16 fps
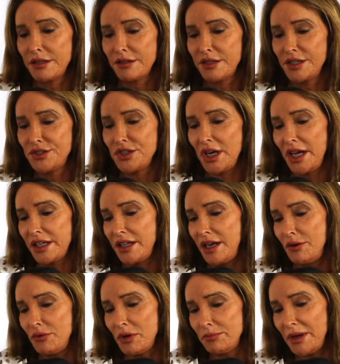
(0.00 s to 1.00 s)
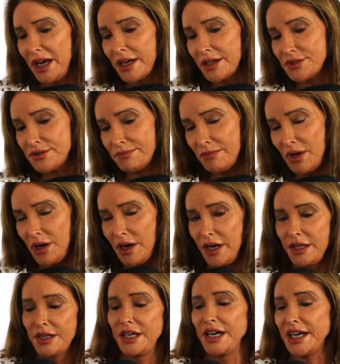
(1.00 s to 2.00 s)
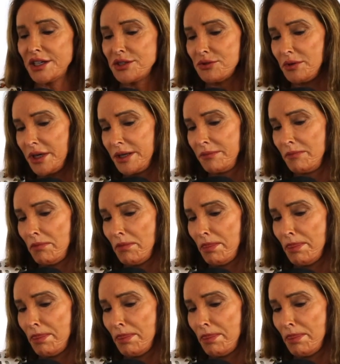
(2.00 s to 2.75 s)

Did you like that one, Bax? All right, the next one.